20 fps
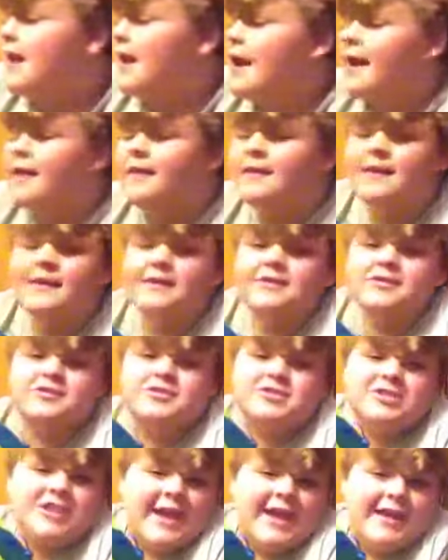And then
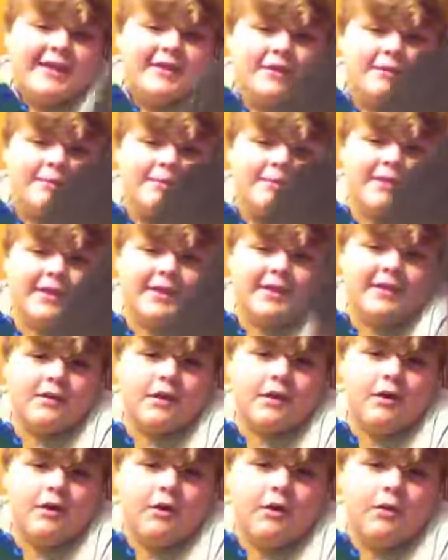Jacob
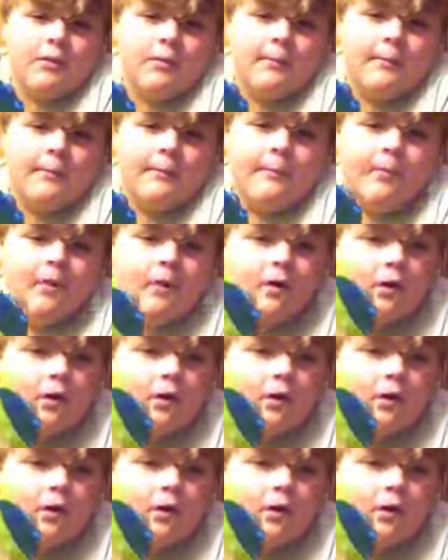Lindholm